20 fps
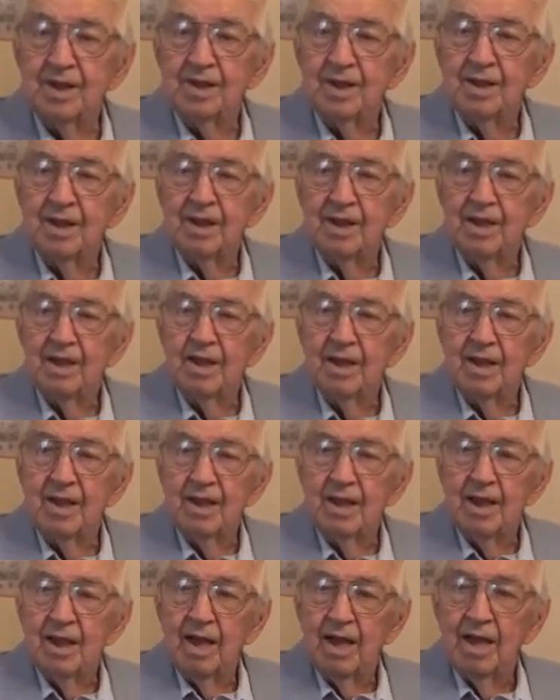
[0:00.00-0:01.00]
Wow.
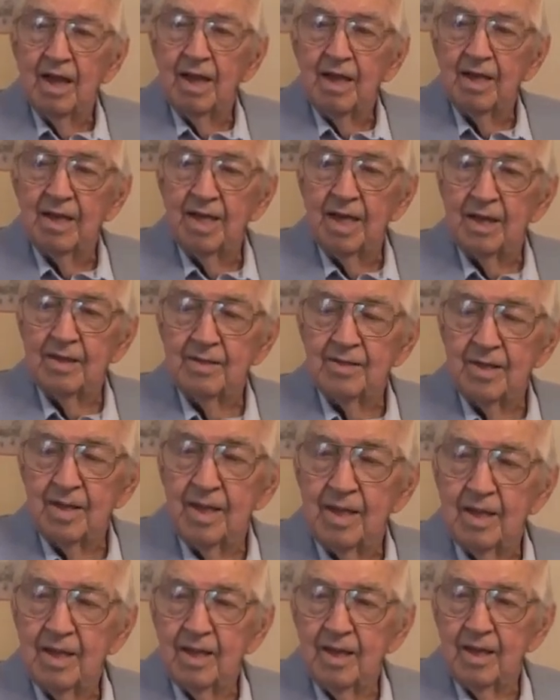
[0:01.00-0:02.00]

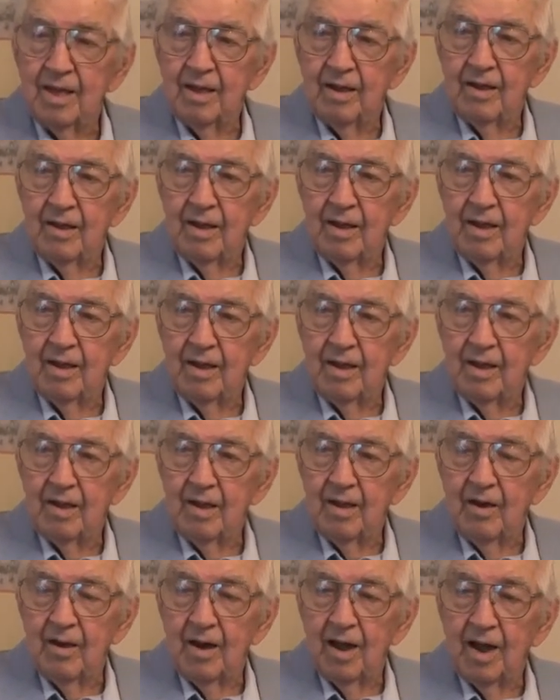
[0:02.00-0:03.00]
While you're still
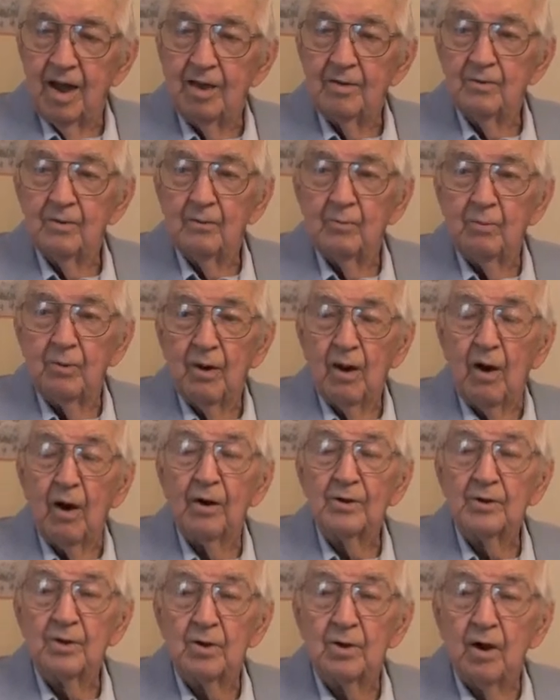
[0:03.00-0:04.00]
moving.
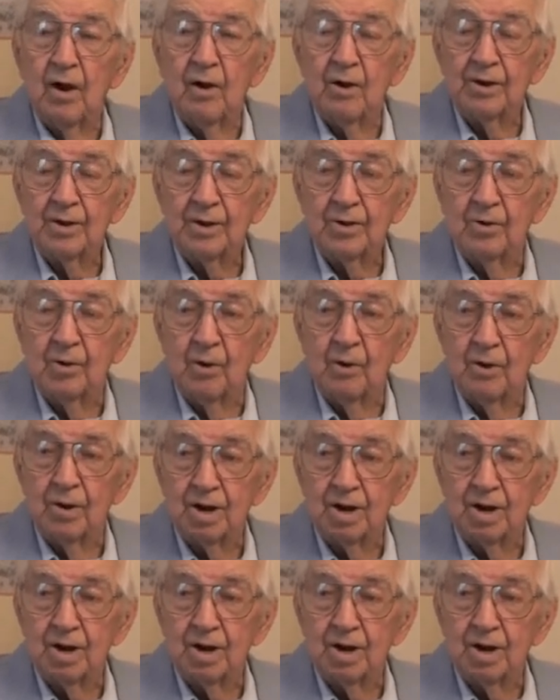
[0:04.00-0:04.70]
To the next target.